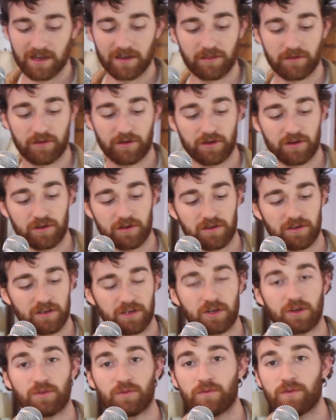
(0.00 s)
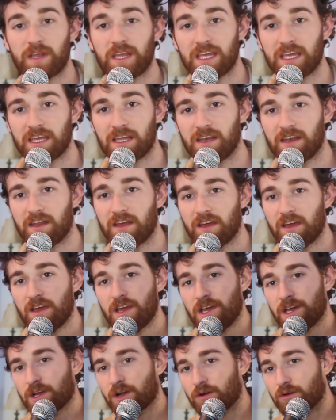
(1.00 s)
other green
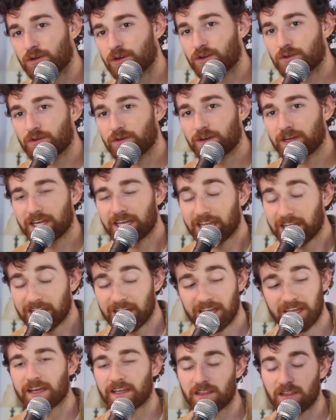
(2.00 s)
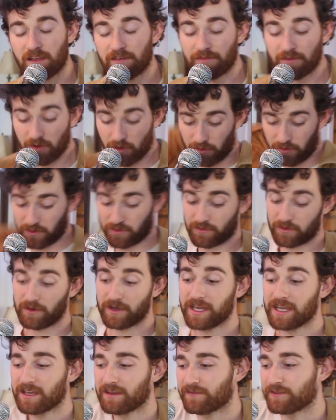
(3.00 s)
corduroy. I love
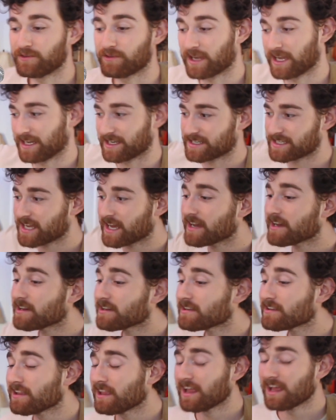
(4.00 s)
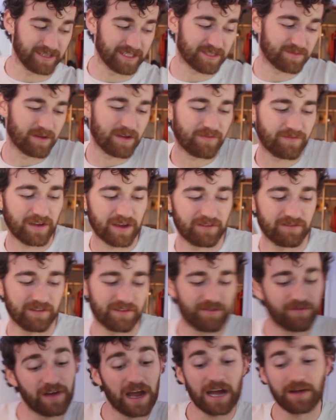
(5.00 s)
corduroy if you can't tell. It's my
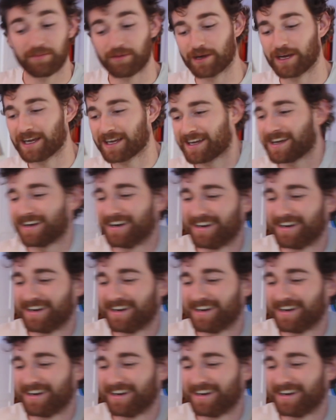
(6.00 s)
favorite fabric.